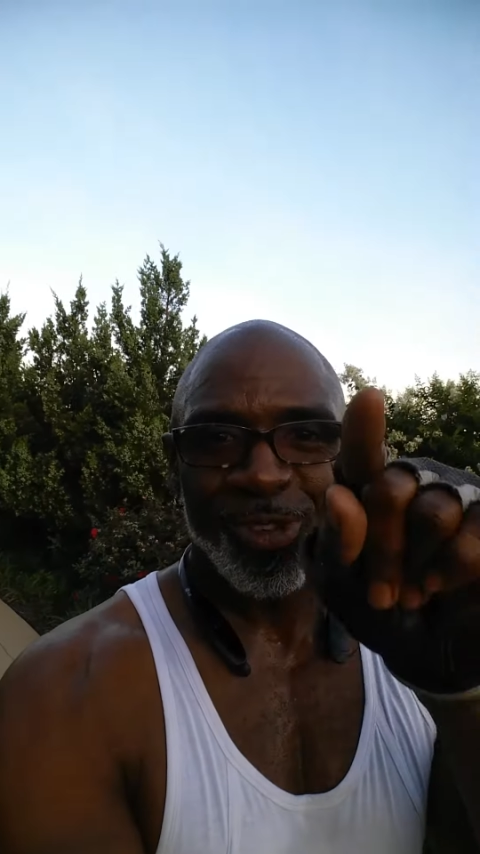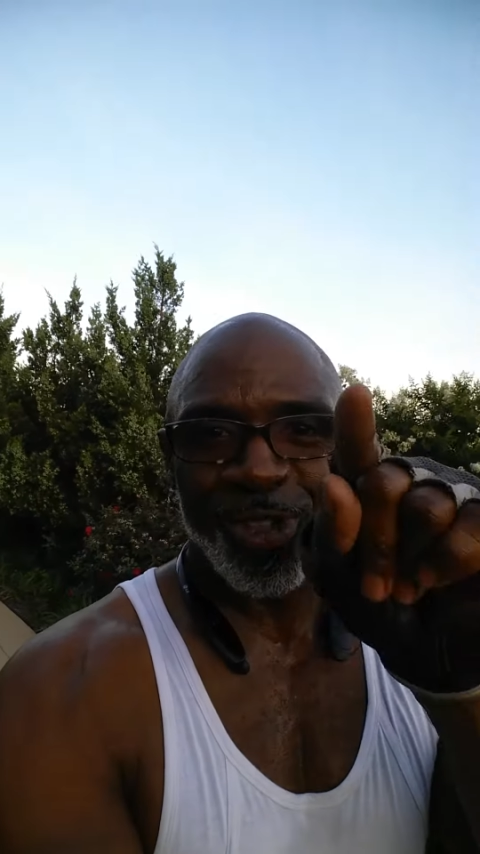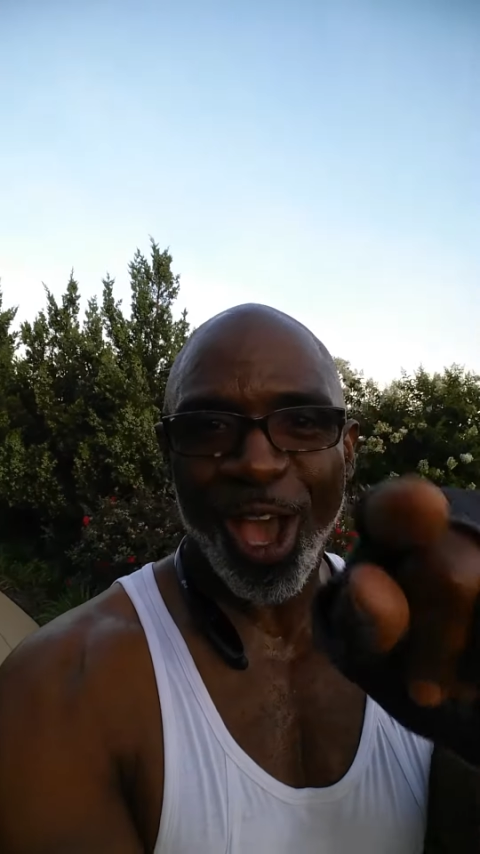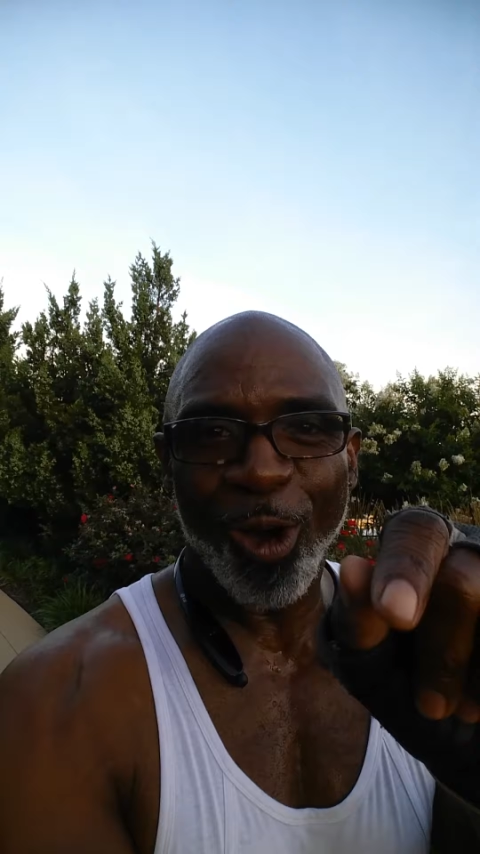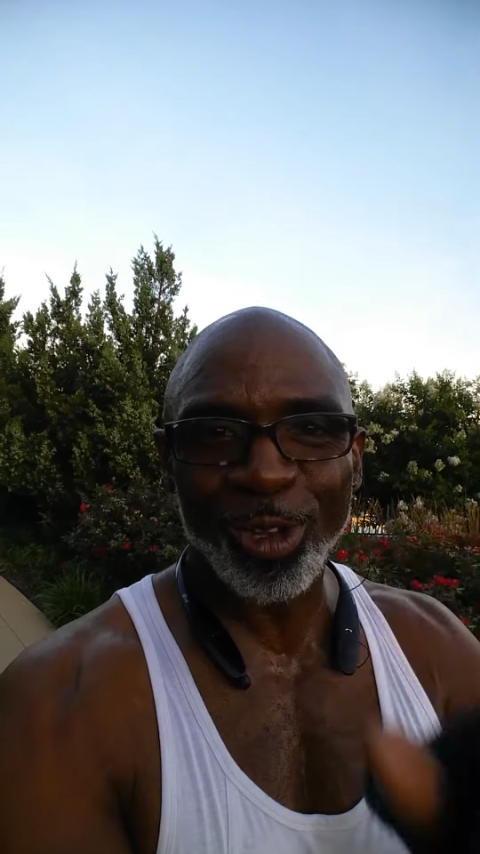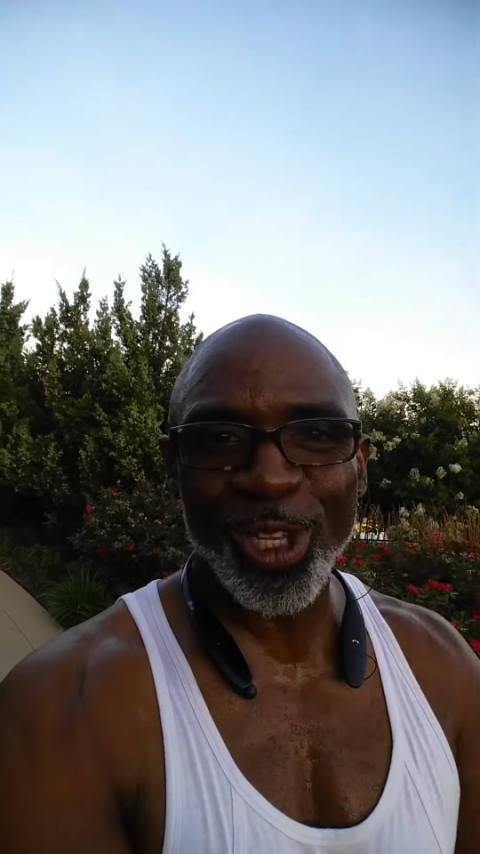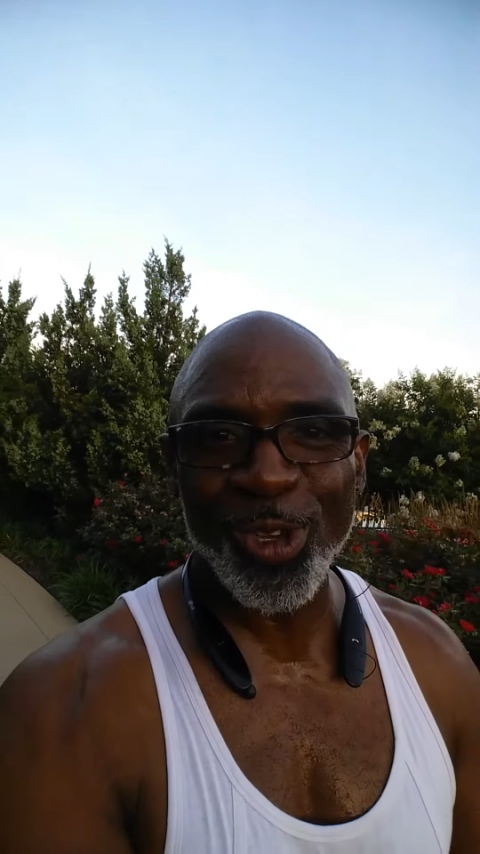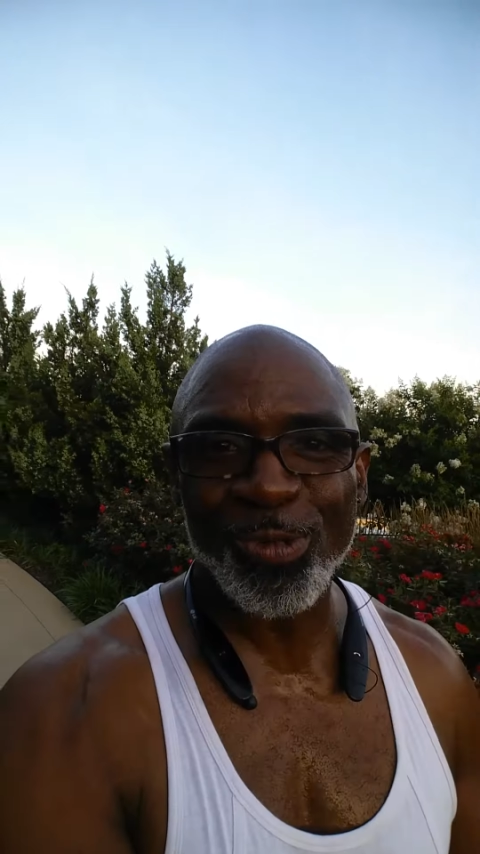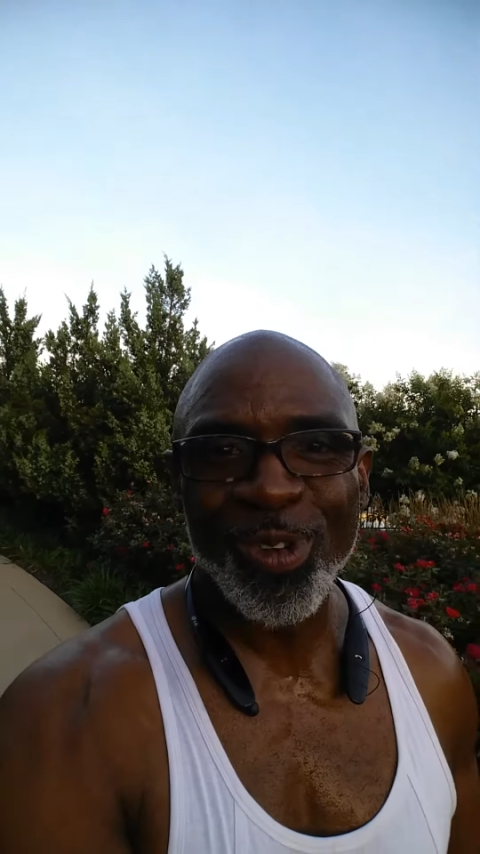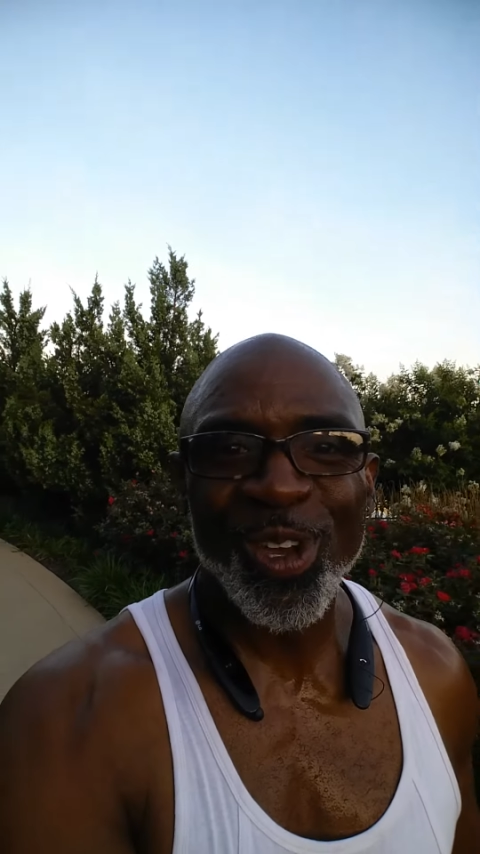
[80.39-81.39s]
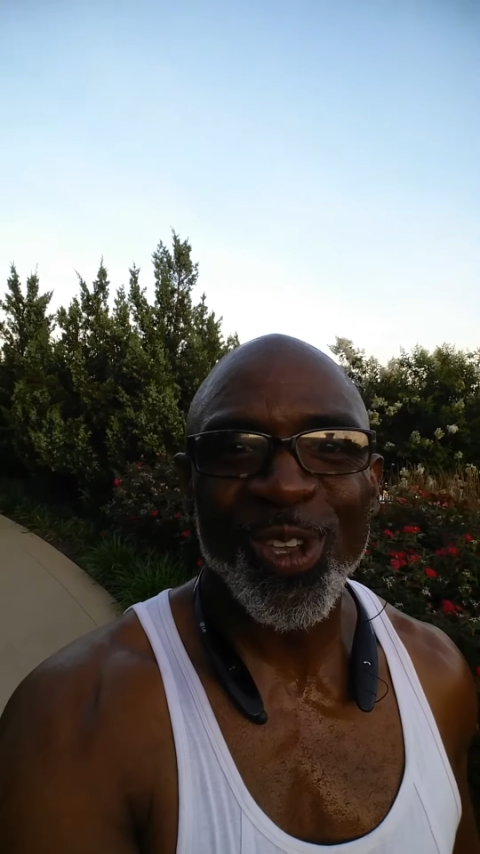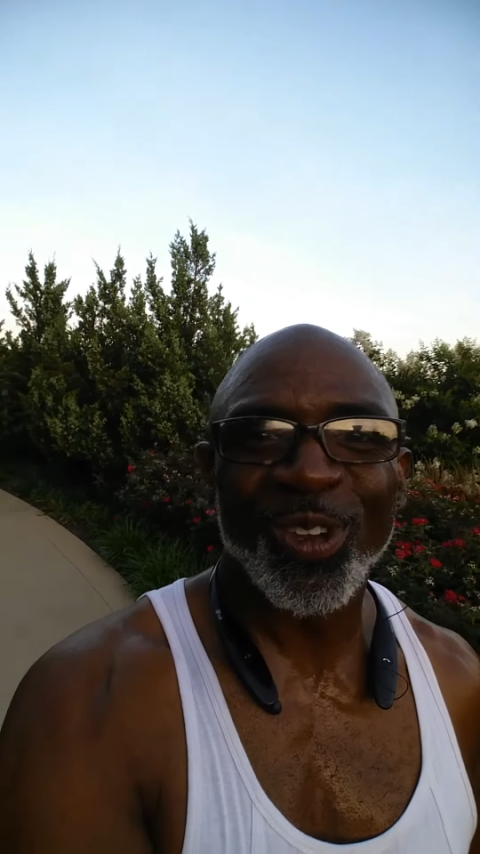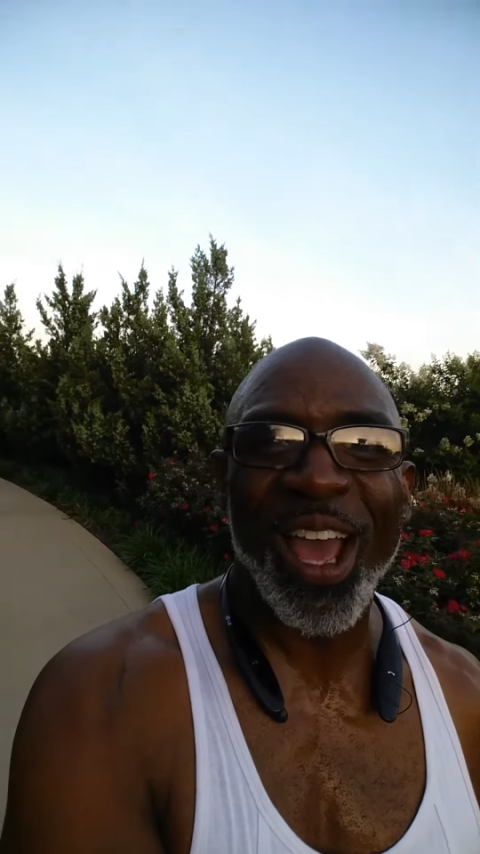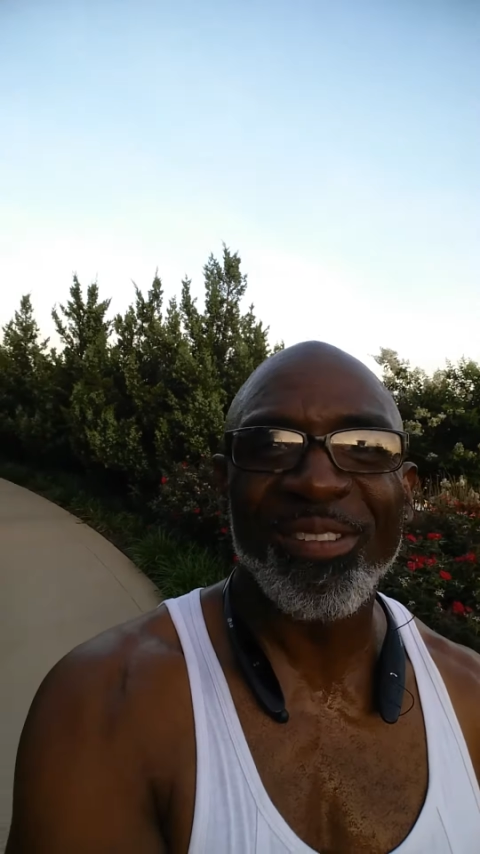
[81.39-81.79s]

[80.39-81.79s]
You're the only you you'll